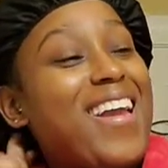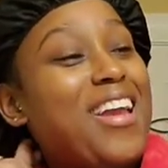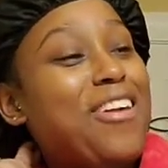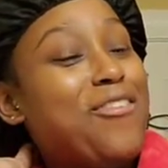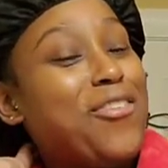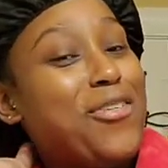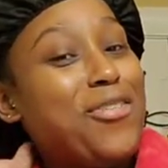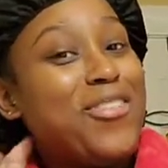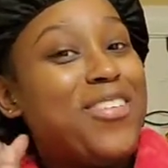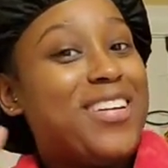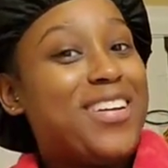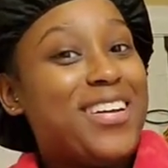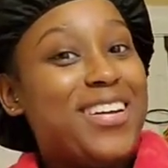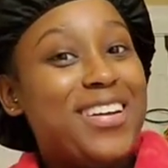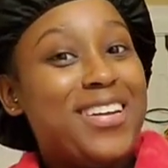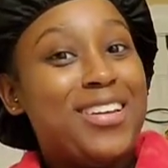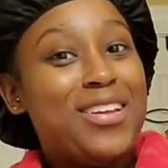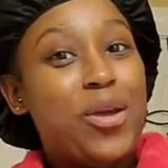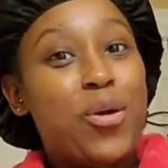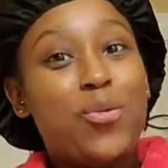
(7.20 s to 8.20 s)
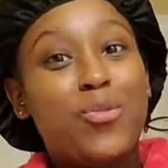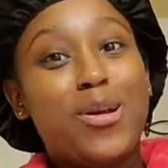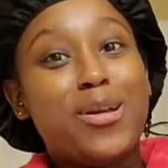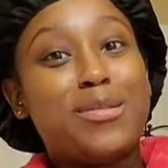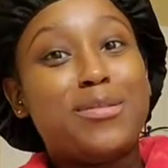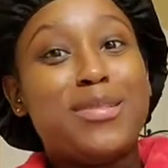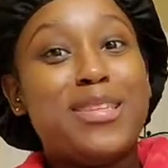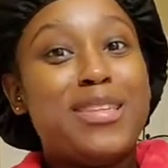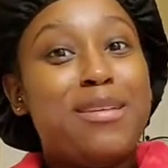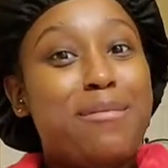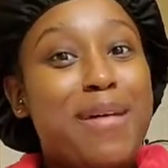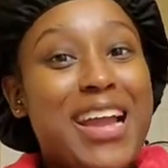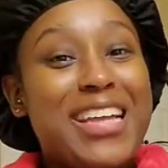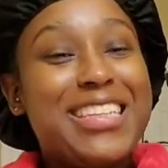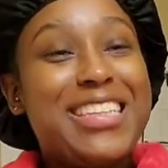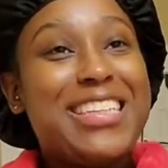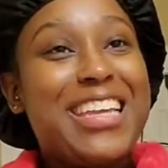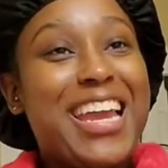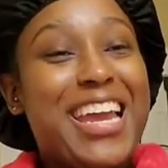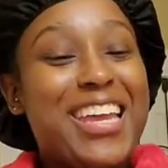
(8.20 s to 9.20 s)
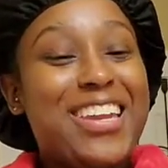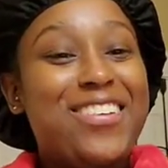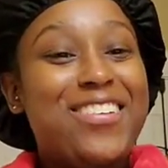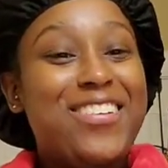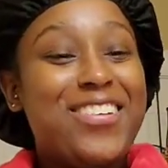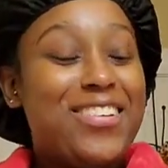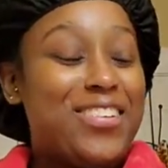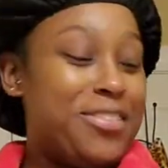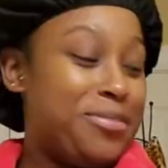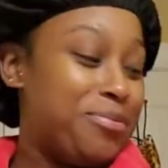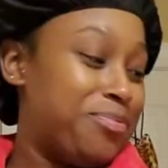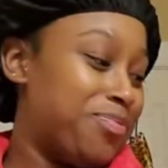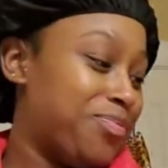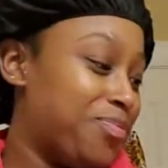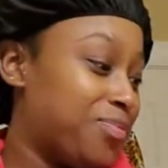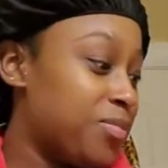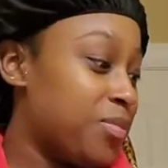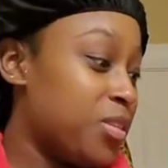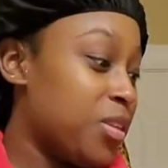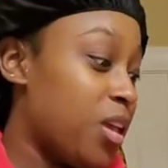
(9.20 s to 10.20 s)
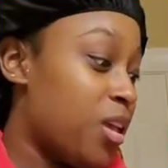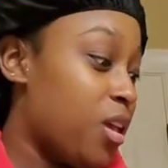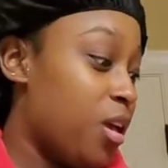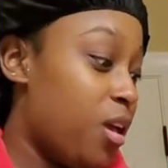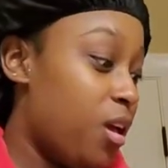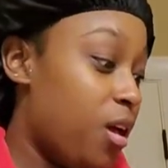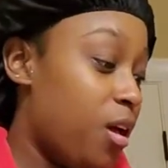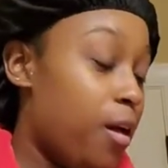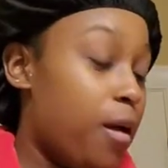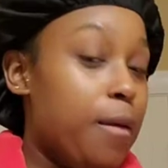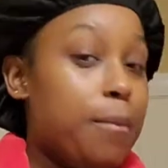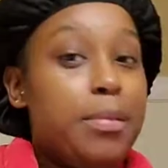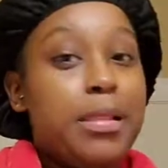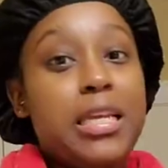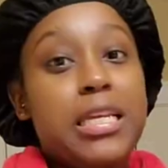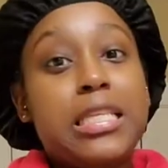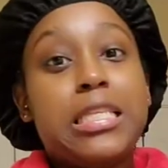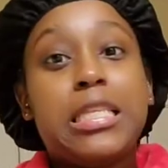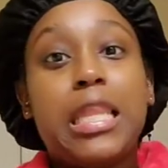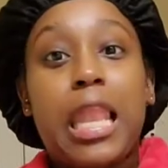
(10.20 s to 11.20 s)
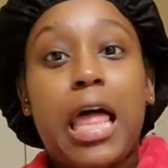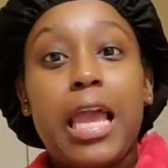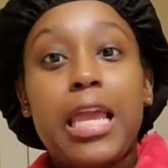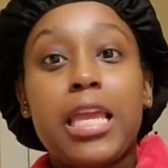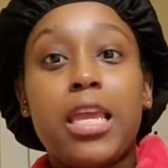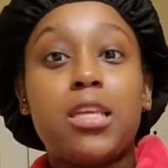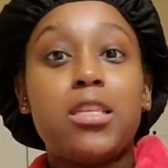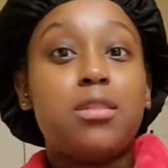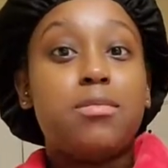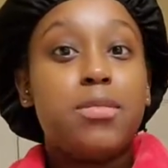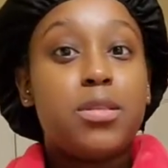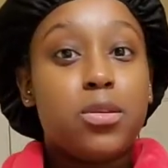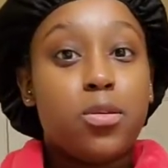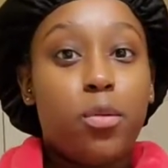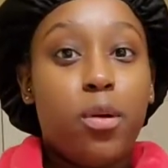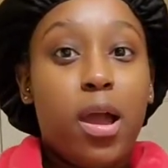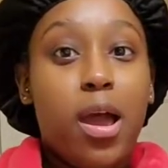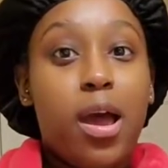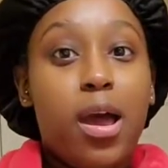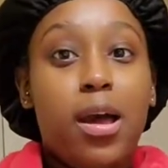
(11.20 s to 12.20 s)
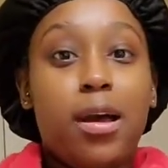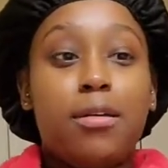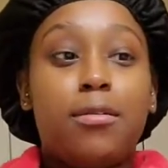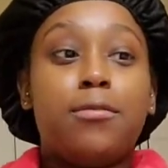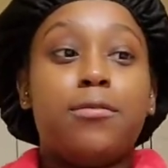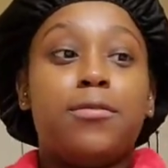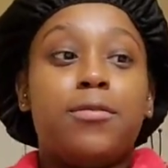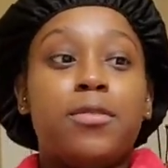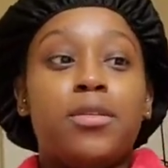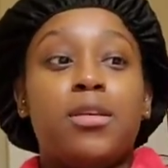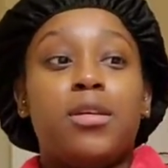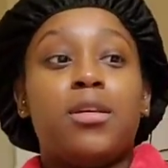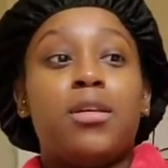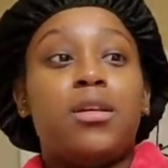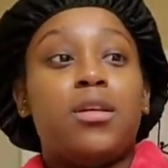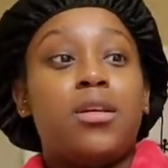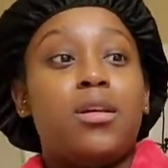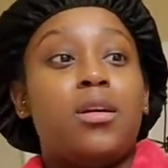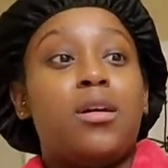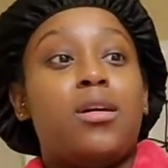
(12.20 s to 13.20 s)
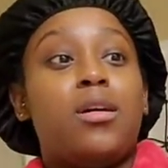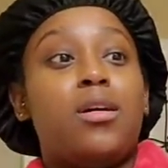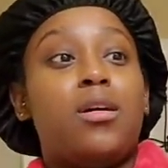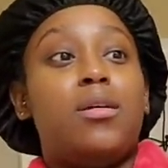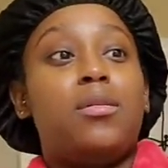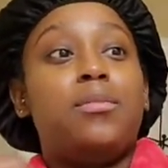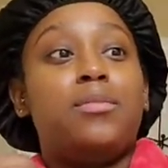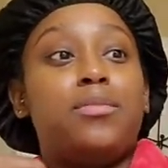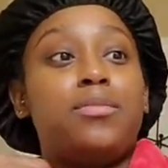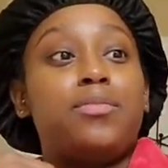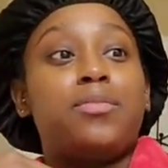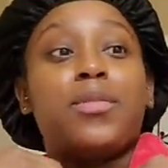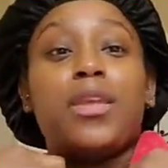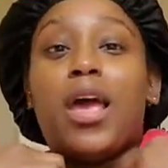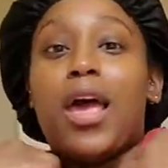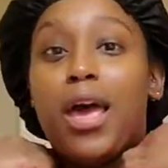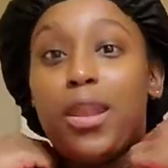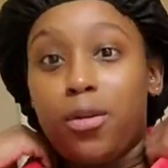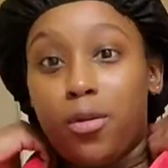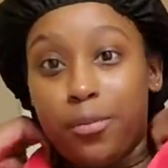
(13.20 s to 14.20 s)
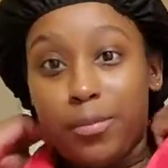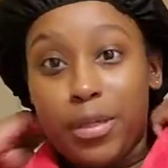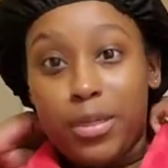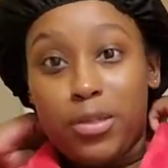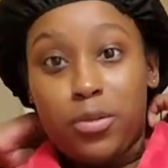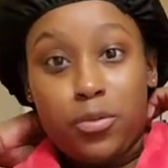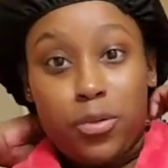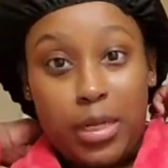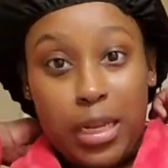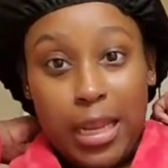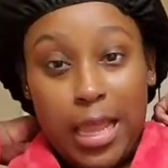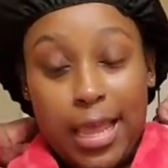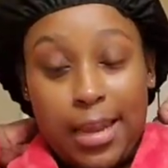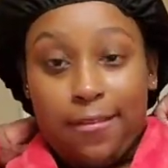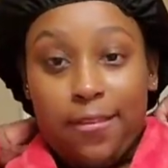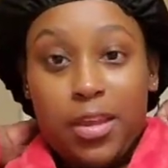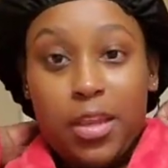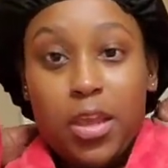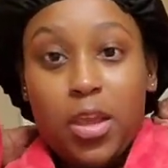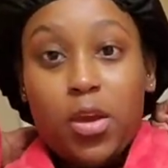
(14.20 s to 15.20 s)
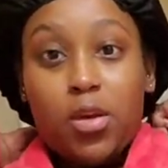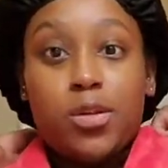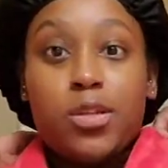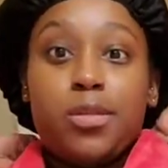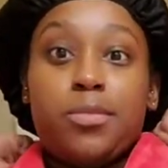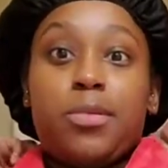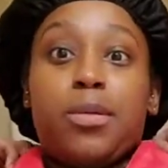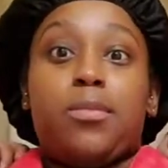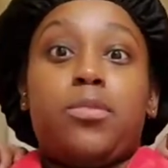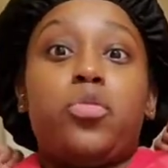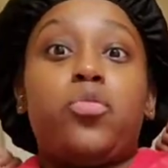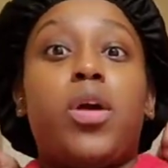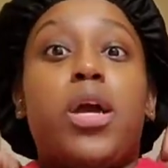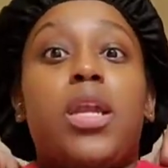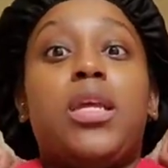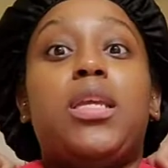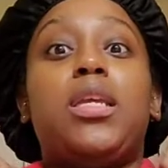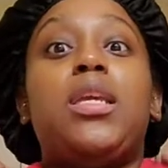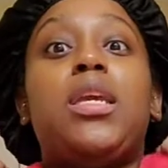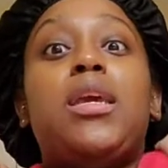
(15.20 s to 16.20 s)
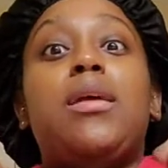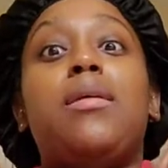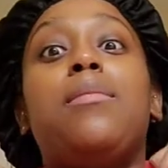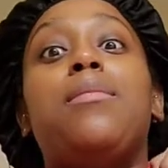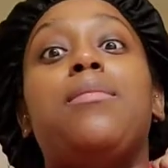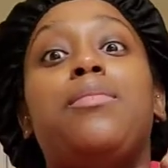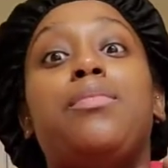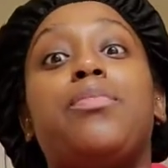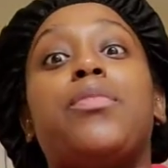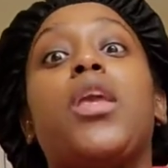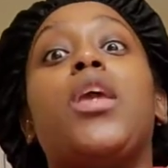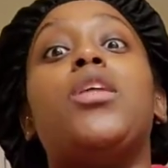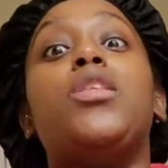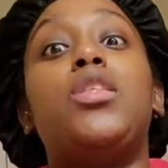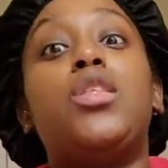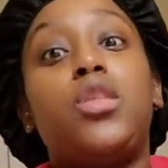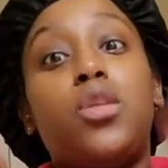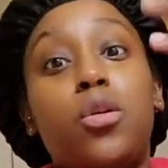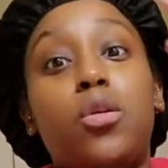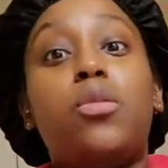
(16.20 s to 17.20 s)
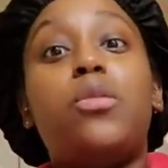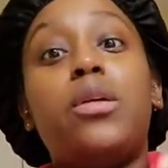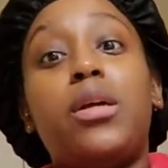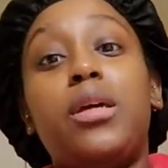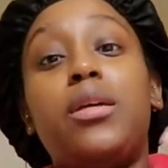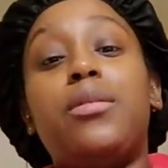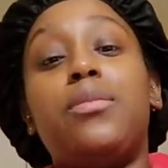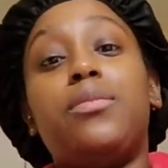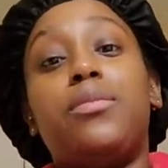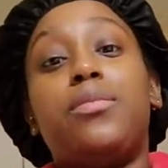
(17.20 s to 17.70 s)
everyone, welcome to my channel. Please like and subscribe. I don't be doing a lot of videos, but I'm trying to get into it,